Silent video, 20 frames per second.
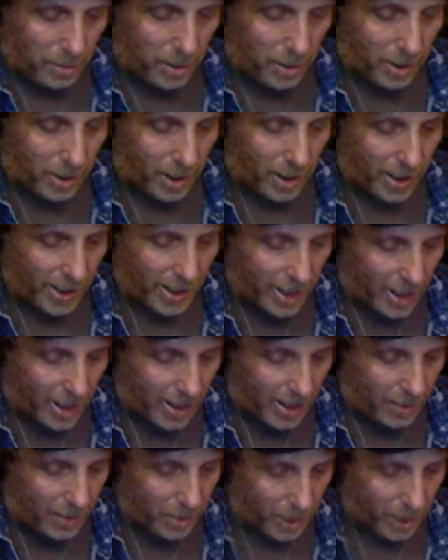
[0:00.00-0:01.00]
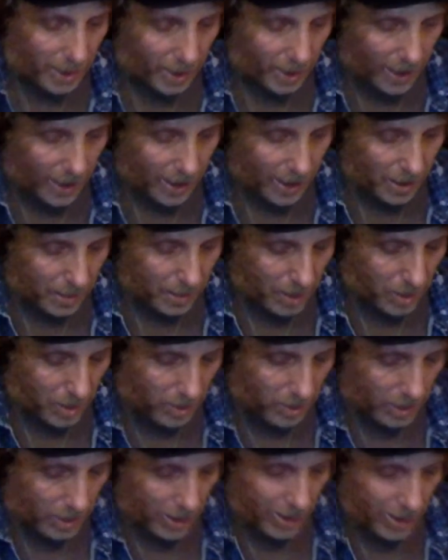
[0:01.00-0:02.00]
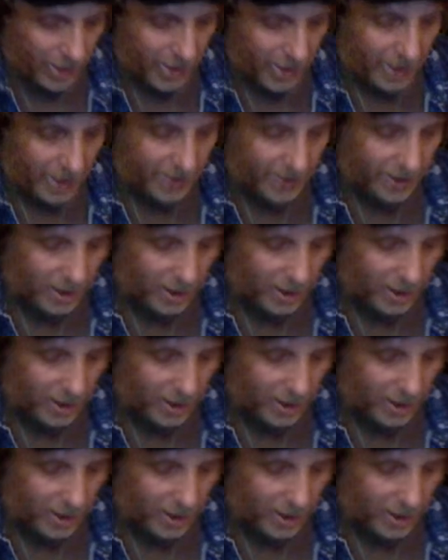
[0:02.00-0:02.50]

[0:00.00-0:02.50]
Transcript: But I what I like about this,